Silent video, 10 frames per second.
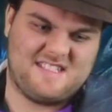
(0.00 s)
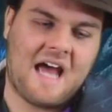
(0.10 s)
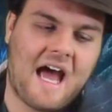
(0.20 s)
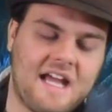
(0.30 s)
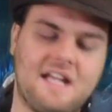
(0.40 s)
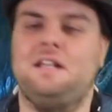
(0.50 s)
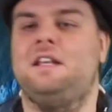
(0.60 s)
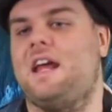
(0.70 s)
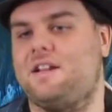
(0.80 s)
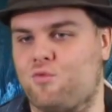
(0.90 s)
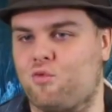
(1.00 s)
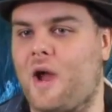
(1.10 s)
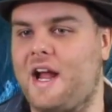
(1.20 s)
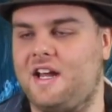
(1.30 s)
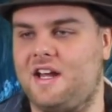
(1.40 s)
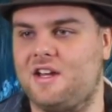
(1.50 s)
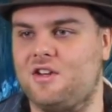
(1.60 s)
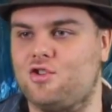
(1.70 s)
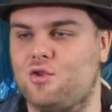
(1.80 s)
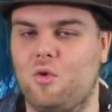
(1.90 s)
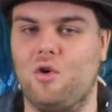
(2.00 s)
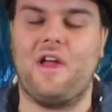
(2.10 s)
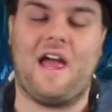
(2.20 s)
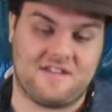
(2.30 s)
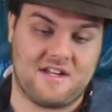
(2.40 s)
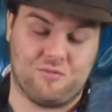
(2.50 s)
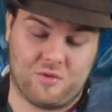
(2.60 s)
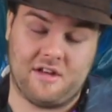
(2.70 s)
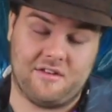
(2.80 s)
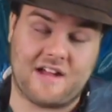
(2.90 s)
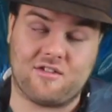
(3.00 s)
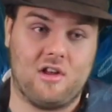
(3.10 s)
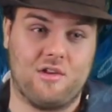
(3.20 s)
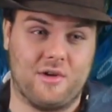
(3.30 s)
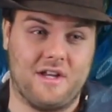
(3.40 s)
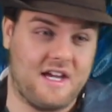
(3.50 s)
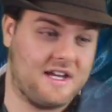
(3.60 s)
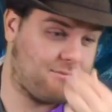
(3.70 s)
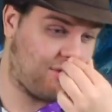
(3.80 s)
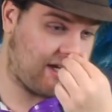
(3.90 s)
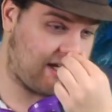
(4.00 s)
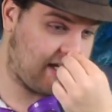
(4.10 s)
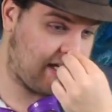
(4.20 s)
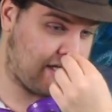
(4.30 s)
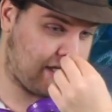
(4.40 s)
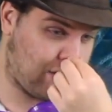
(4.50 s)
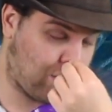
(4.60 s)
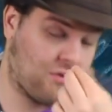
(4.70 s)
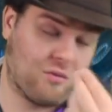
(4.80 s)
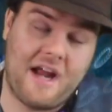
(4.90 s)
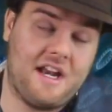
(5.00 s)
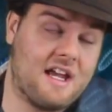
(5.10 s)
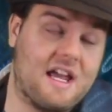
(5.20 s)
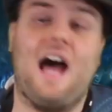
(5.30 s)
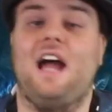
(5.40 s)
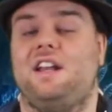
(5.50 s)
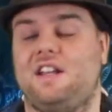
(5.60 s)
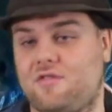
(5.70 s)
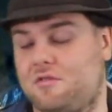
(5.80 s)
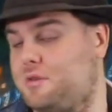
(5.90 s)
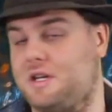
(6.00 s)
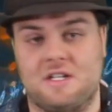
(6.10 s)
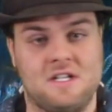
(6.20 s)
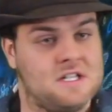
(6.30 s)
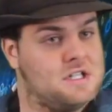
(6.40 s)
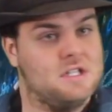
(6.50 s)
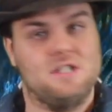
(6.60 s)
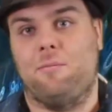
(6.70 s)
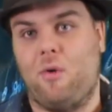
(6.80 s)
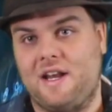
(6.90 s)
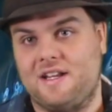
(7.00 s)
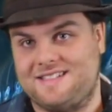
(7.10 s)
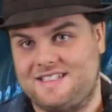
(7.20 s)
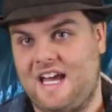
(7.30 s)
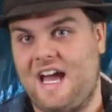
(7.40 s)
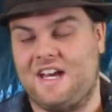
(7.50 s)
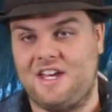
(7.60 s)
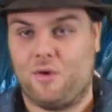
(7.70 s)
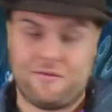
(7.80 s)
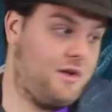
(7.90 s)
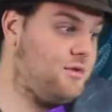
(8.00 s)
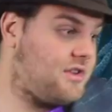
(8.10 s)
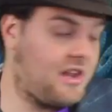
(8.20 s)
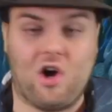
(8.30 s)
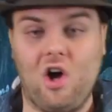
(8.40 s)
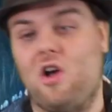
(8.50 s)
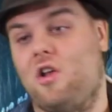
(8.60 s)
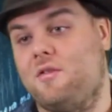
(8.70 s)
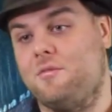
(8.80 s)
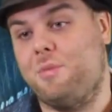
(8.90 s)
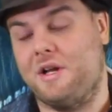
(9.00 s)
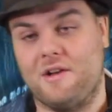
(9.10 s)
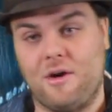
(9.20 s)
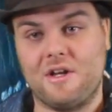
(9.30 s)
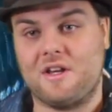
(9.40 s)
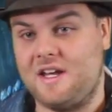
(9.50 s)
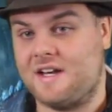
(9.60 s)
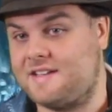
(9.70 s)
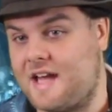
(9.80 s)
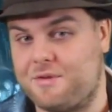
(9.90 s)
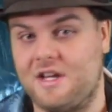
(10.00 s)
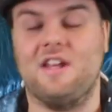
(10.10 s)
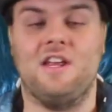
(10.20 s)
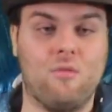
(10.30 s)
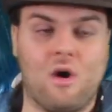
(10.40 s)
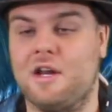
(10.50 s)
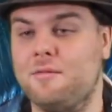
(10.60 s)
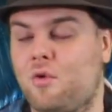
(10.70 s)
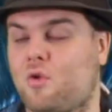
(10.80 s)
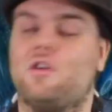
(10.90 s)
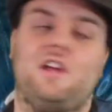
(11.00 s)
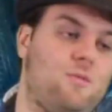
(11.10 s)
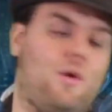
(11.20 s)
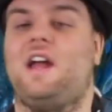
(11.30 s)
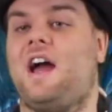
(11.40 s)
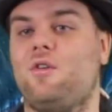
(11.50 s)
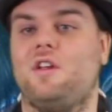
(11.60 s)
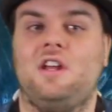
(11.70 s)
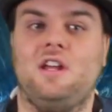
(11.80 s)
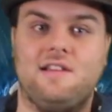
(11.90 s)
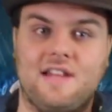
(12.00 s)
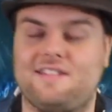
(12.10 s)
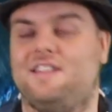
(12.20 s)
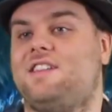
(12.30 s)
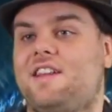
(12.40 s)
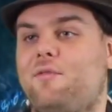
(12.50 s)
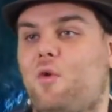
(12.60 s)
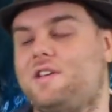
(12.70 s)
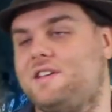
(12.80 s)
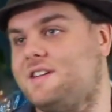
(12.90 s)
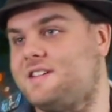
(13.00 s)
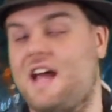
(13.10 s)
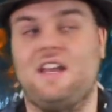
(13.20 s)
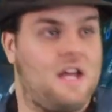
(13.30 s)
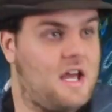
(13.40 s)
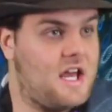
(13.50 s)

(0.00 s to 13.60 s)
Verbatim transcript: tight knit writing tool as it real that's all it really is but uh, or a writing guide even but the point is yeah he refused the call but you know what he accepted he wanted more he went out he listened to the voice in his head